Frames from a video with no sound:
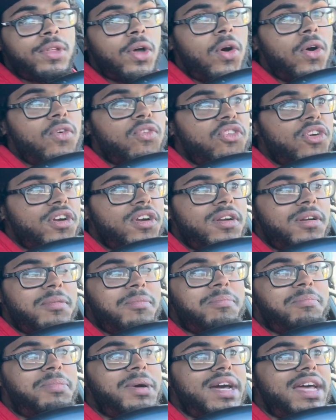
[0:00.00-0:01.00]
over,
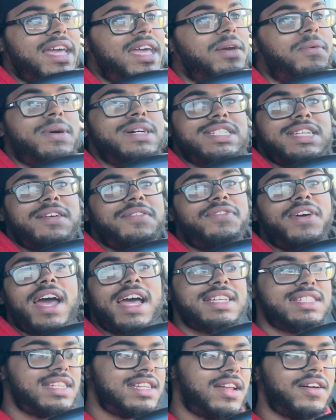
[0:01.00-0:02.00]
but he wasn't
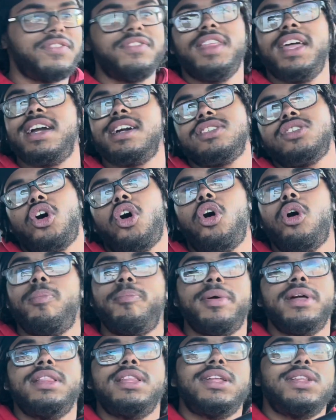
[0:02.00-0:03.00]
fast enough. Niggas
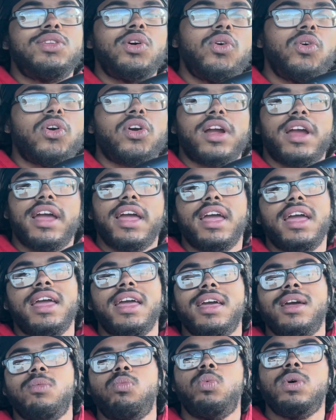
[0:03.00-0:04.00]
opened the door and
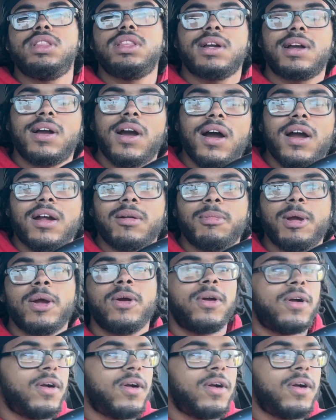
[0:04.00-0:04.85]
hit him with the car. Bro.